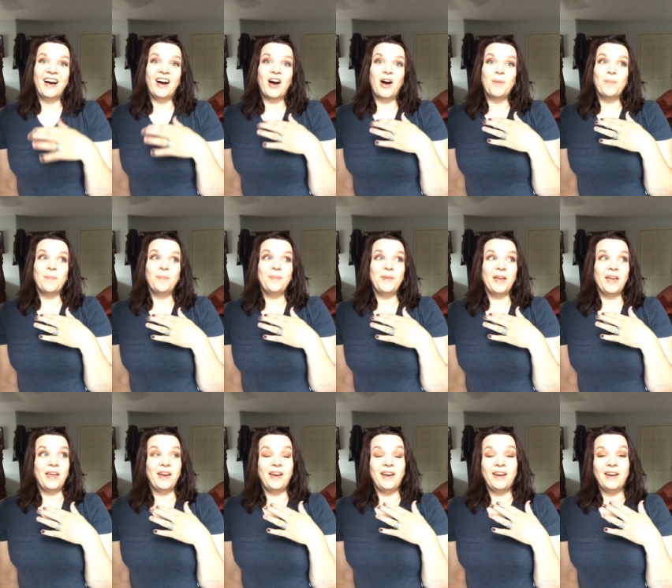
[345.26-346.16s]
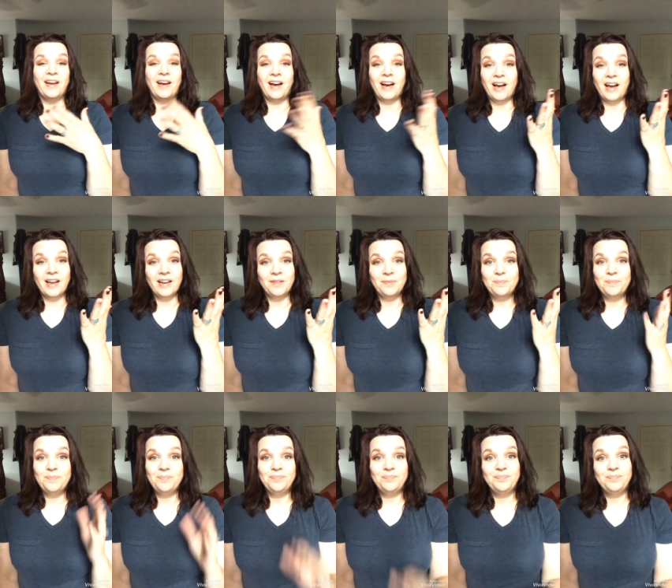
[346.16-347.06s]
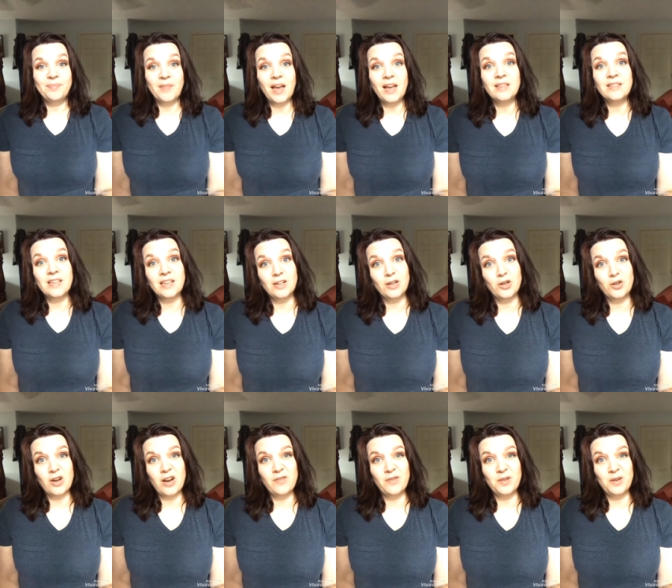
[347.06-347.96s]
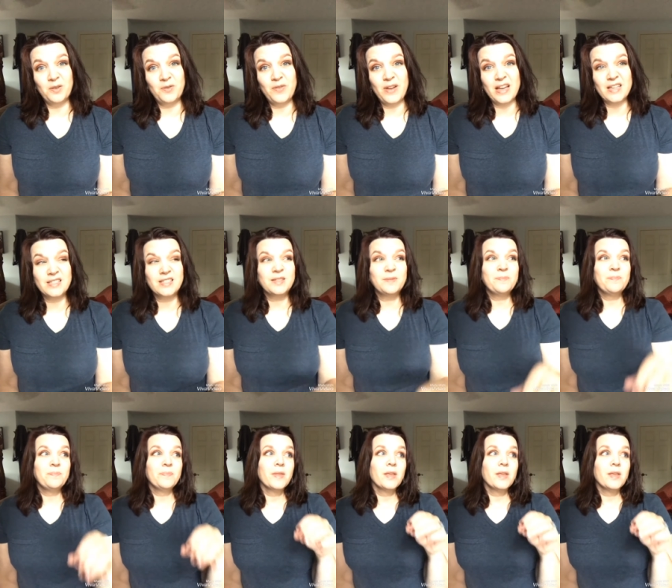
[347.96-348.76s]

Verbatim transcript: Um, and I, I tend to drive a little fast.